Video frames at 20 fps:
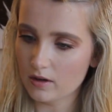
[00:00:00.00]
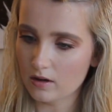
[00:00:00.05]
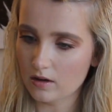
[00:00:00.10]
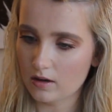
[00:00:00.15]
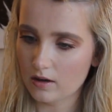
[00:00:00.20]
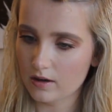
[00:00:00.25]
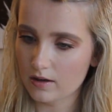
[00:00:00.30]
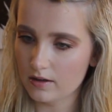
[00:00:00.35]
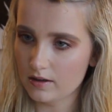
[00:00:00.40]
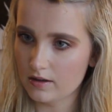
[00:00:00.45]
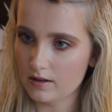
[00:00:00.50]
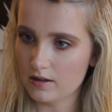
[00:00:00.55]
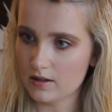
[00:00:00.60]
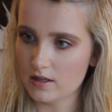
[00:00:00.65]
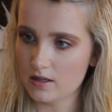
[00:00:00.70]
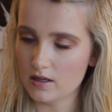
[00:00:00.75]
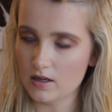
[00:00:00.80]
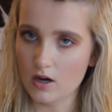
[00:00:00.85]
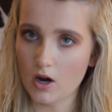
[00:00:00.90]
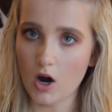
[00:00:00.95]
it on
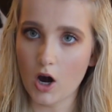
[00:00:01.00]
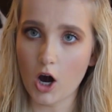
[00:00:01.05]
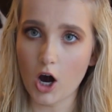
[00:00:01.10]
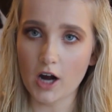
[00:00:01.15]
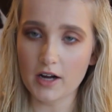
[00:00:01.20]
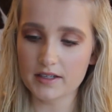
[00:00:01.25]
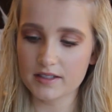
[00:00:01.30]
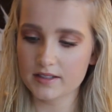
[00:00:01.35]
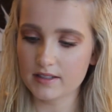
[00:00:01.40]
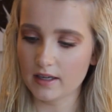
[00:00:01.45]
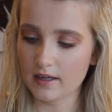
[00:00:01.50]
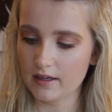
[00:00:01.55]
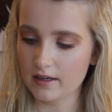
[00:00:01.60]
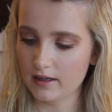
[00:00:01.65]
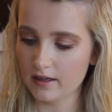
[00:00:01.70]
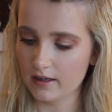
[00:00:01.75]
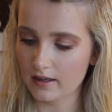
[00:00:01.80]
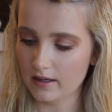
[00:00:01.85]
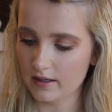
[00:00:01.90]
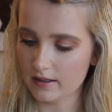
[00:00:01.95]
the hot
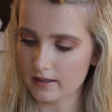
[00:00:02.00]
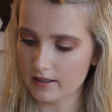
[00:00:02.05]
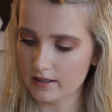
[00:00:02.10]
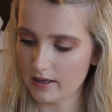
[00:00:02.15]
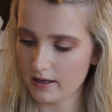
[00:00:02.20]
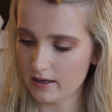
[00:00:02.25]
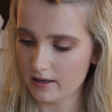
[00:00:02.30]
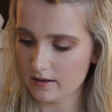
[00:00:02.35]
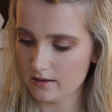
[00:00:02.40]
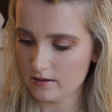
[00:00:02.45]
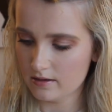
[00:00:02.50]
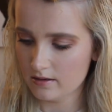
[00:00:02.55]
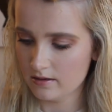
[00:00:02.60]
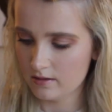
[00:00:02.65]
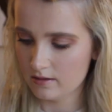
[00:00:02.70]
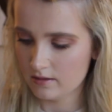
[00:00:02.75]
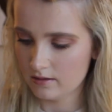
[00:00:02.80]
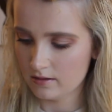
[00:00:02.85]
setting again.